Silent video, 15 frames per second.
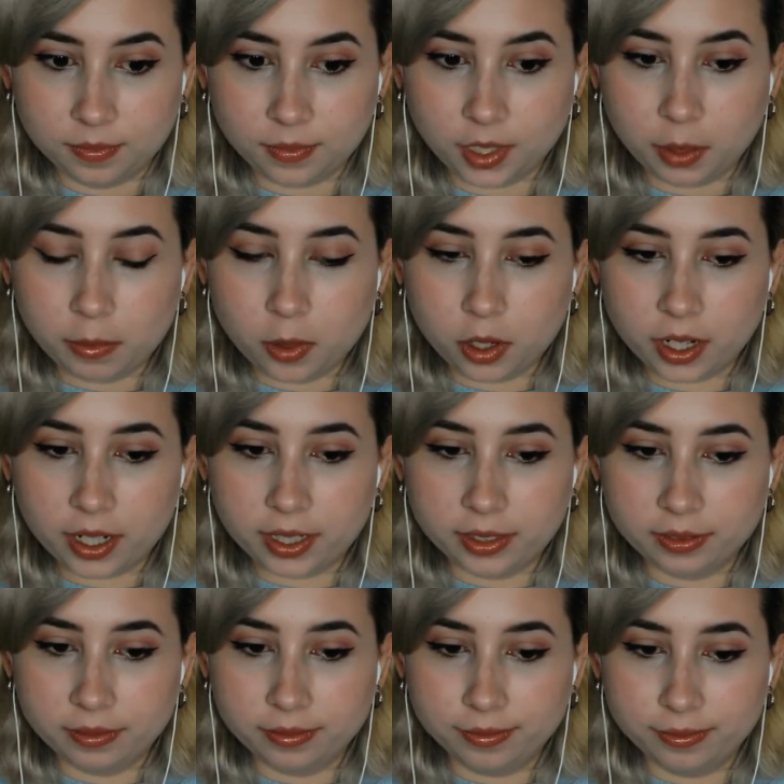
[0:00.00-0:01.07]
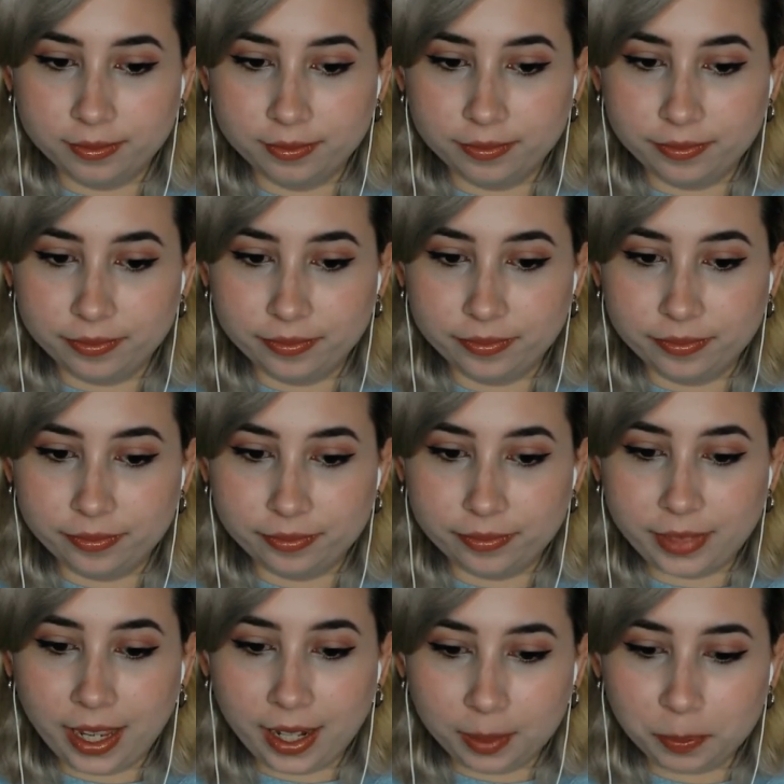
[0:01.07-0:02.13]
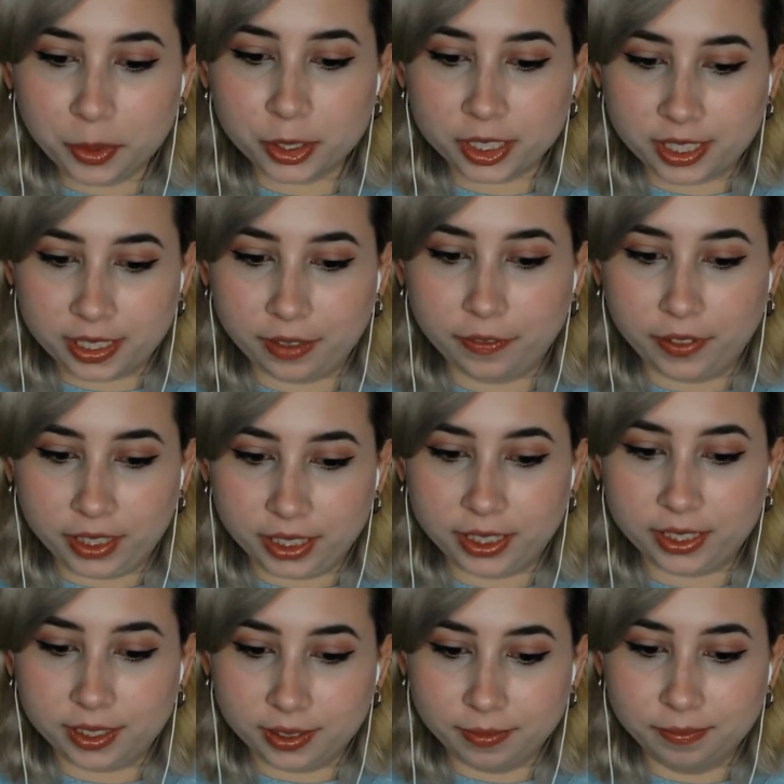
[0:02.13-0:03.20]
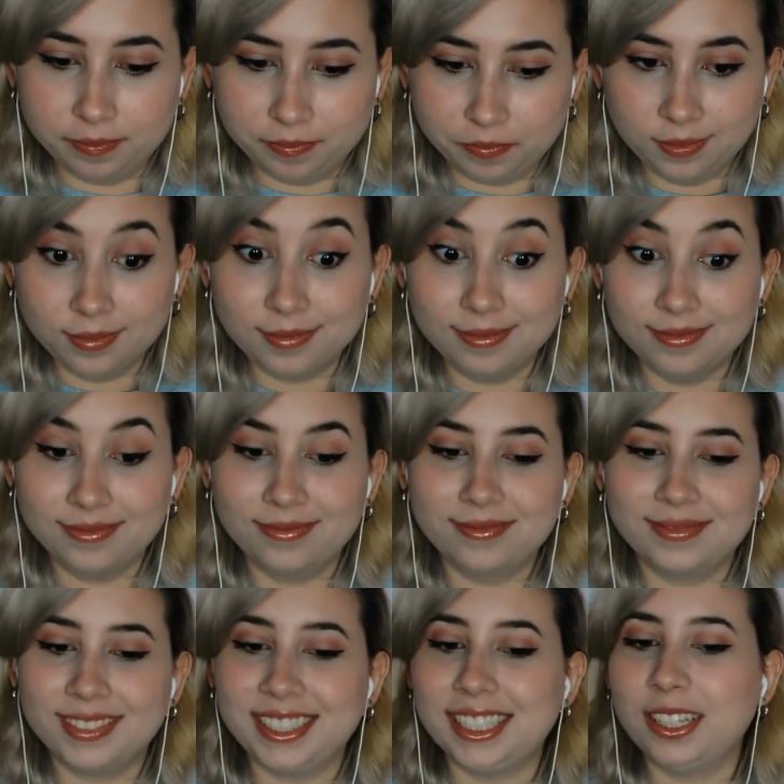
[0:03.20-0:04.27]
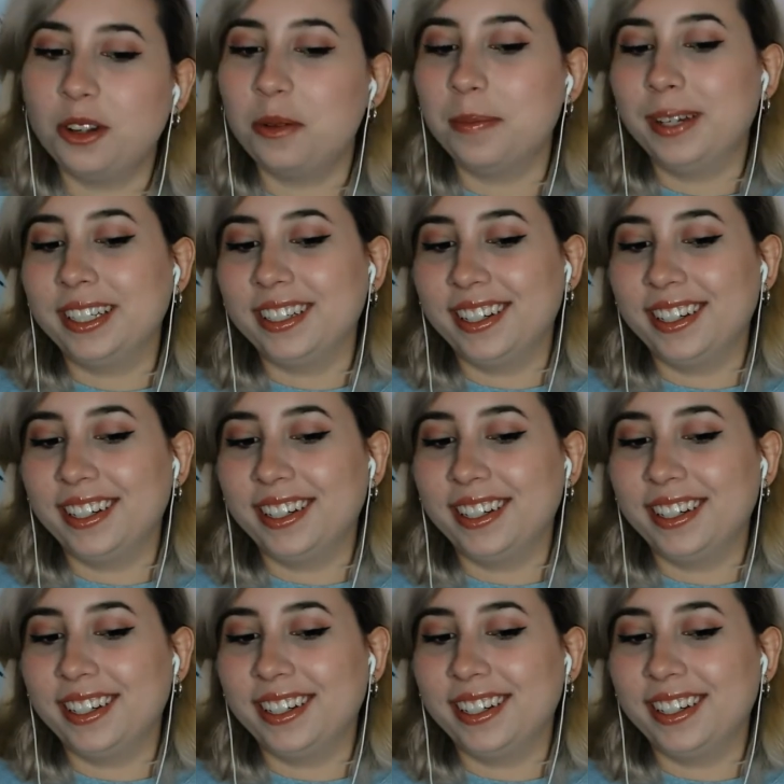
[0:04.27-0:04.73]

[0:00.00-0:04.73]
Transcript: Morgan, help yourself a little. Oh my God,